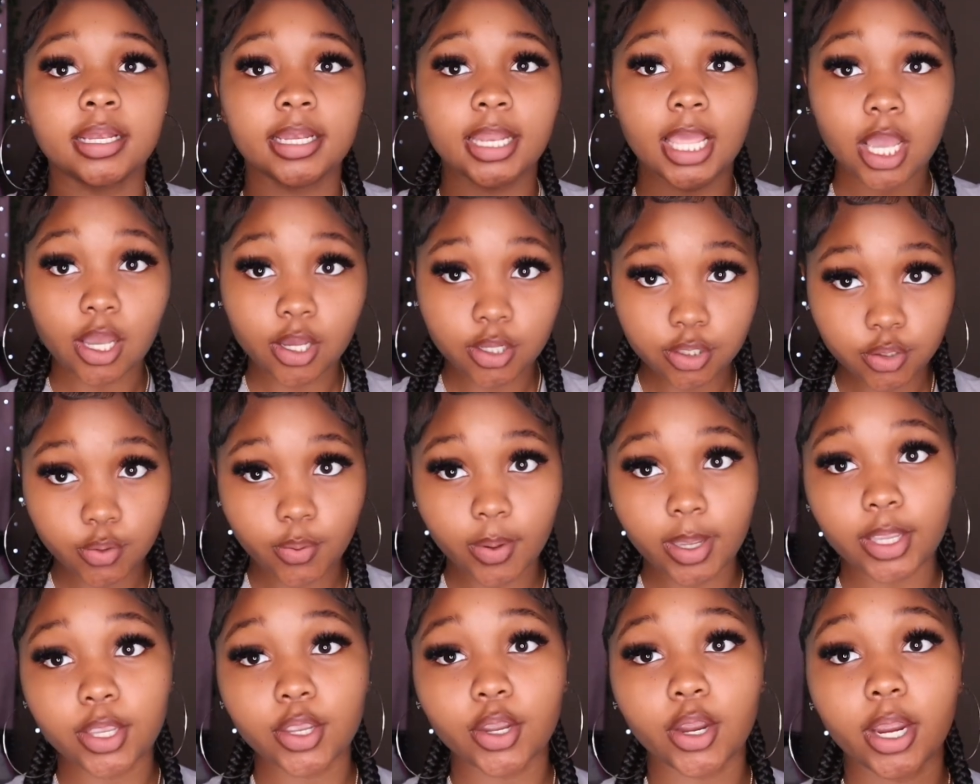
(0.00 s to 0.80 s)
nail glue
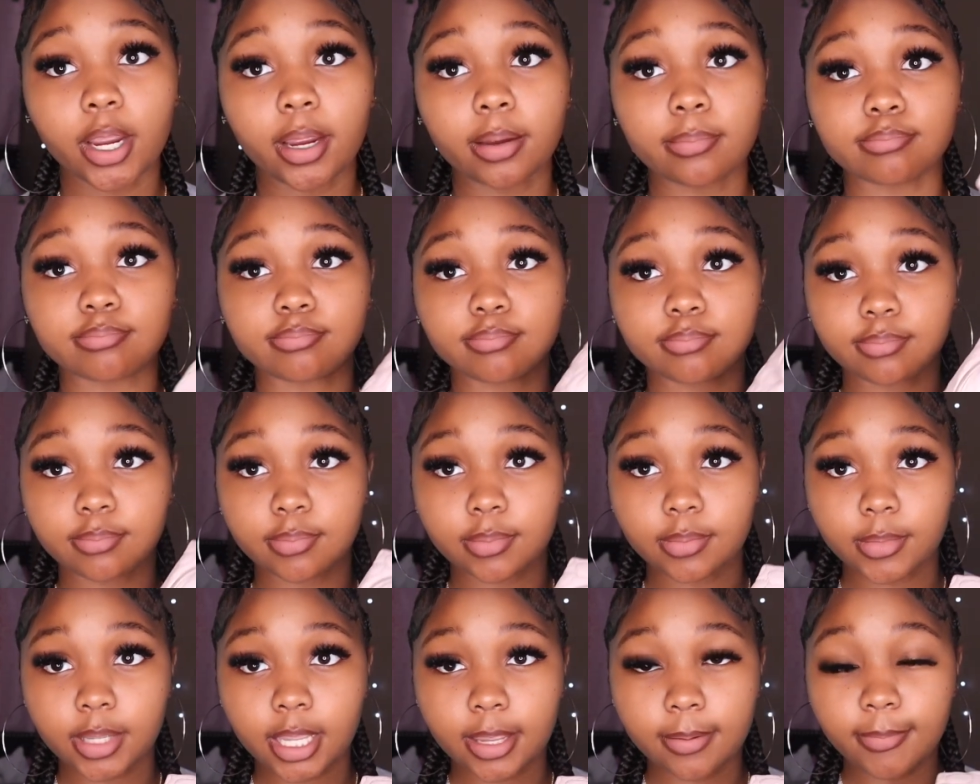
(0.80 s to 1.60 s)
in your
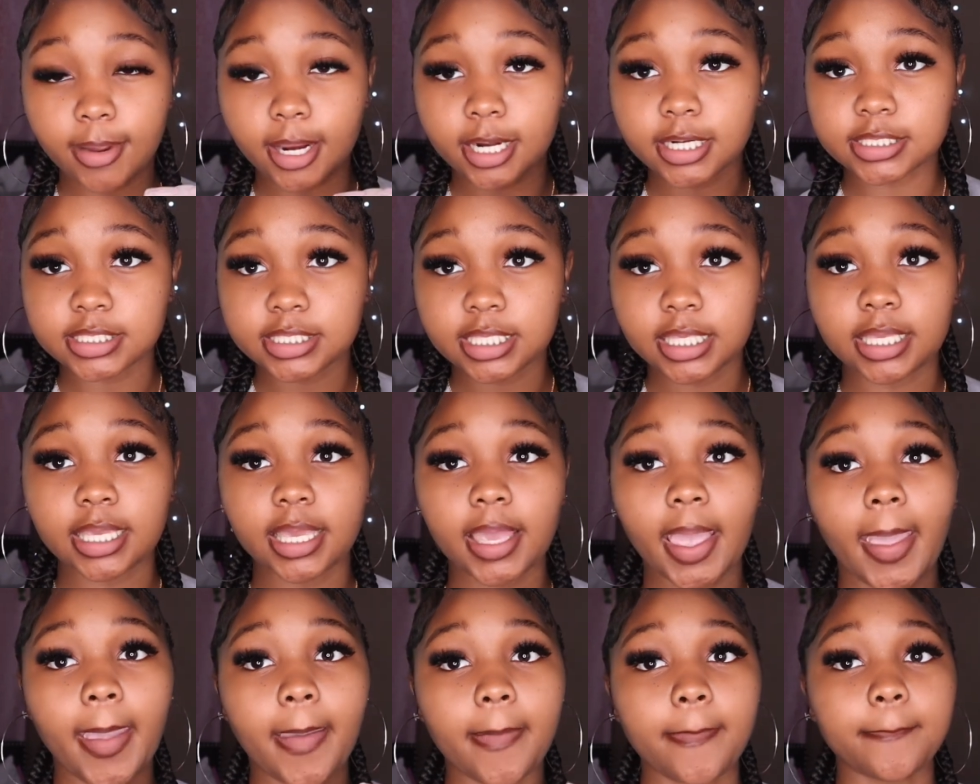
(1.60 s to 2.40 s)
emergency
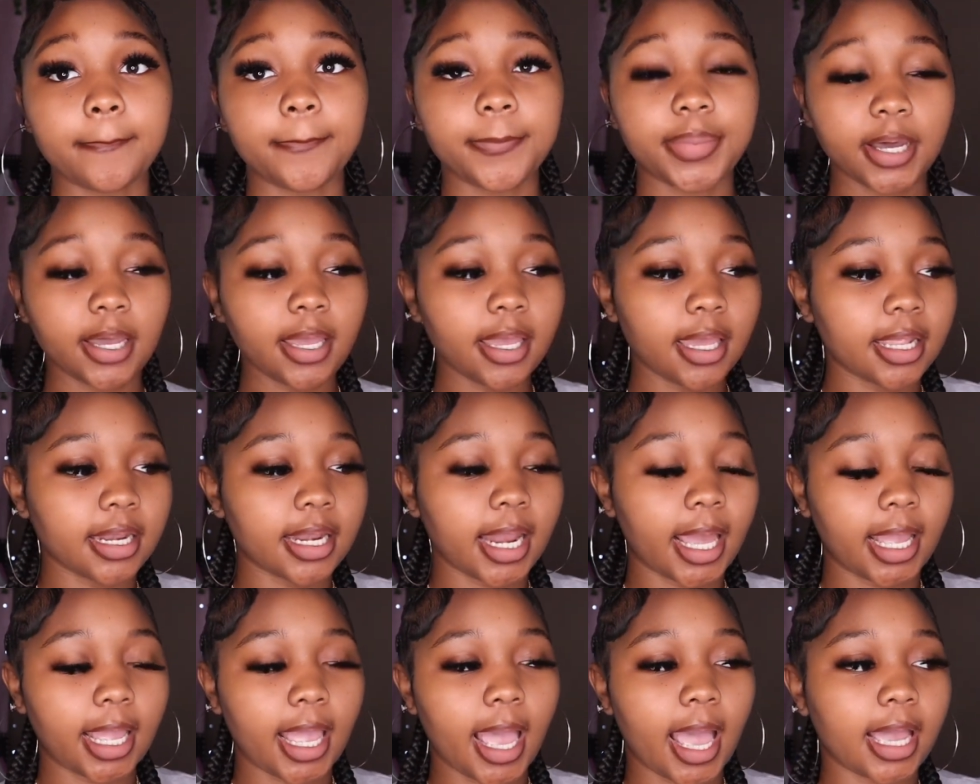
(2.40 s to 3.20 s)
kit but like